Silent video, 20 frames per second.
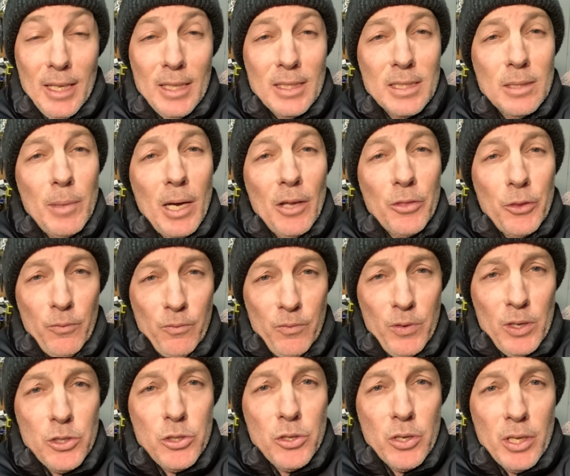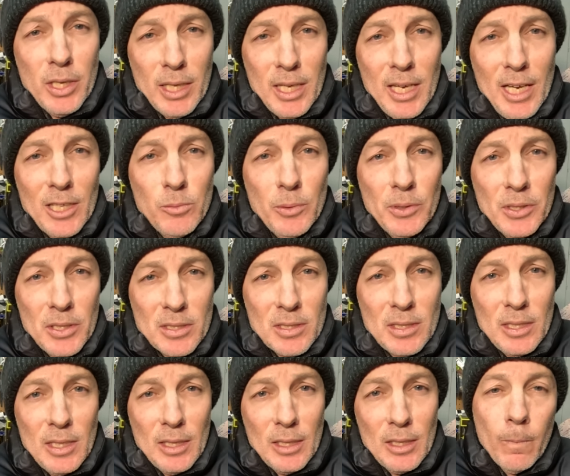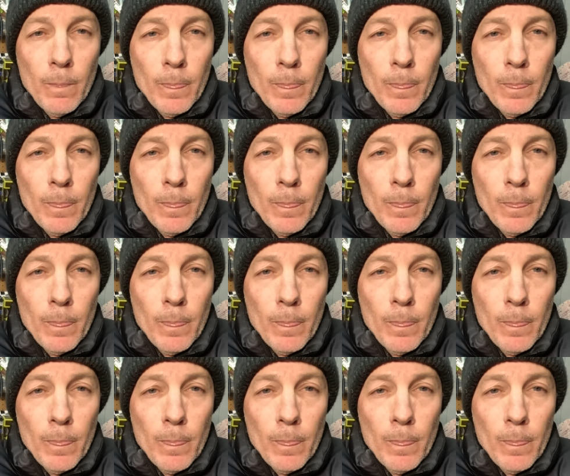It's about the fish you're going to catch with this thing.